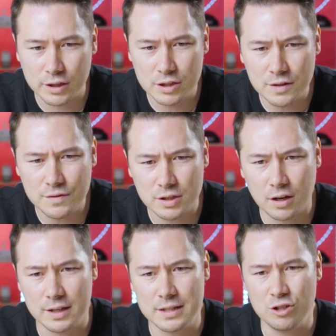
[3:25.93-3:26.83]
Can you give us an
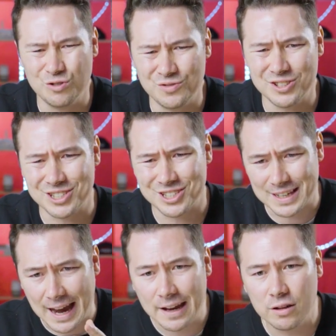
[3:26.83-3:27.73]
idea of the
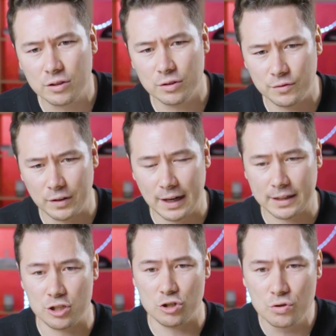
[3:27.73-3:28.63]
scale of
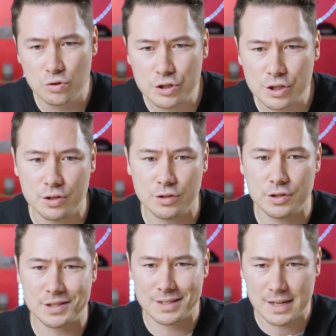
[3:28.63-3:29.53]
like
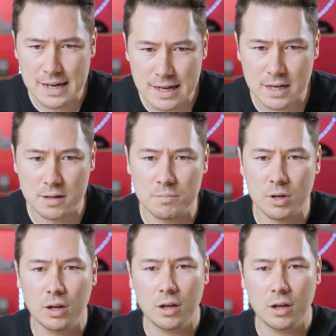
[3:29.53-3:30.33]
users, team,